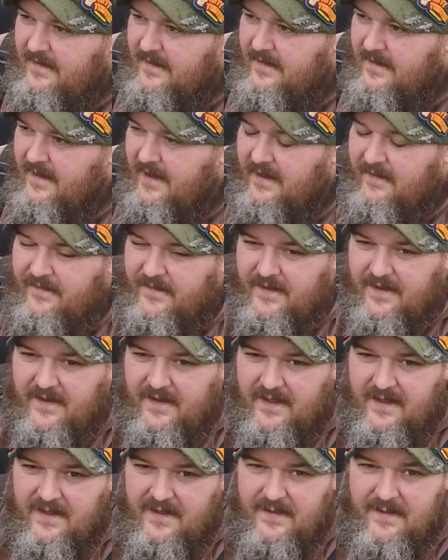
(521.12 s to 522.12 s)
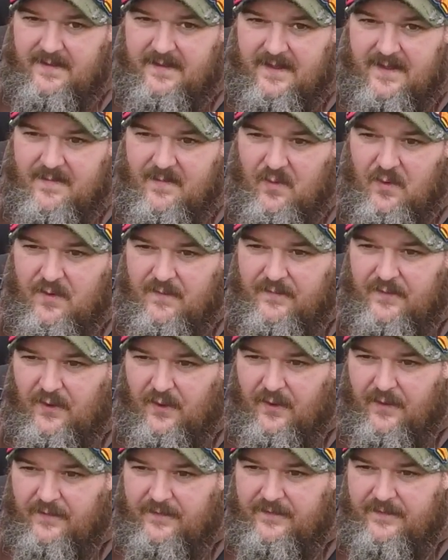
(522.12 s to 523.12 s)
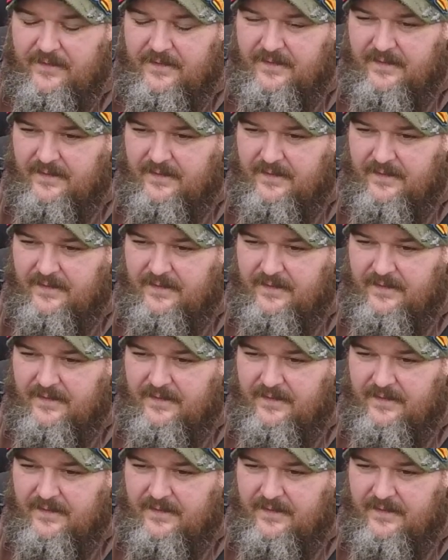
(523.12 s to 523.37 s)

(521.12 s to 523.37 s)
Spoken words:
Thankfully they moved off